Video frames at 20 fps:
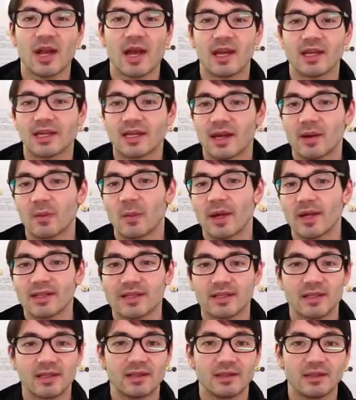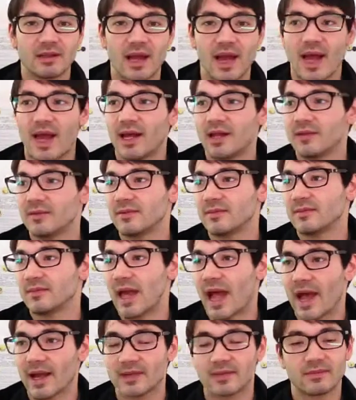and get wasted and
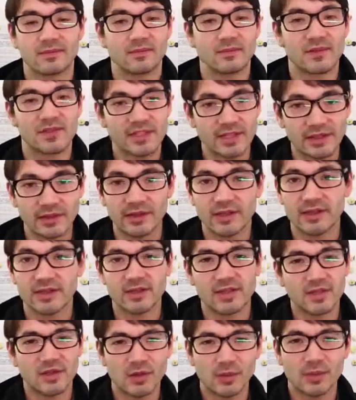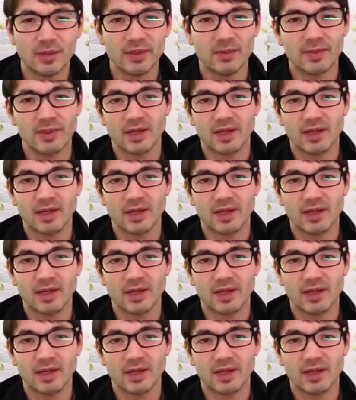act silly and stupid,